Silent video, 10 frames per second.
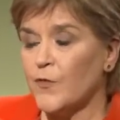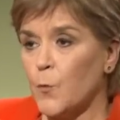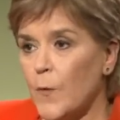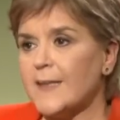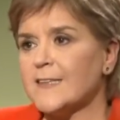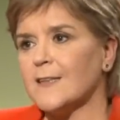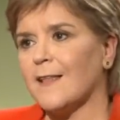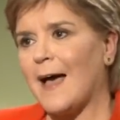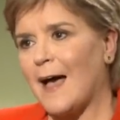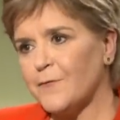They wait
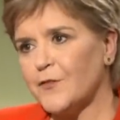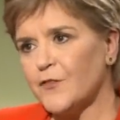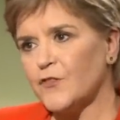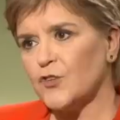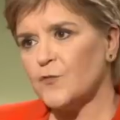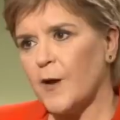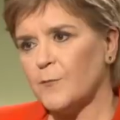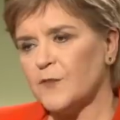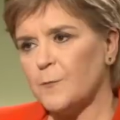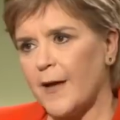till after the Scottish
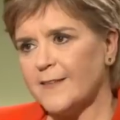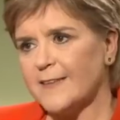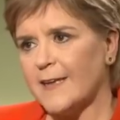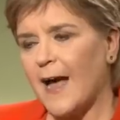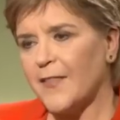Parliament has passed it,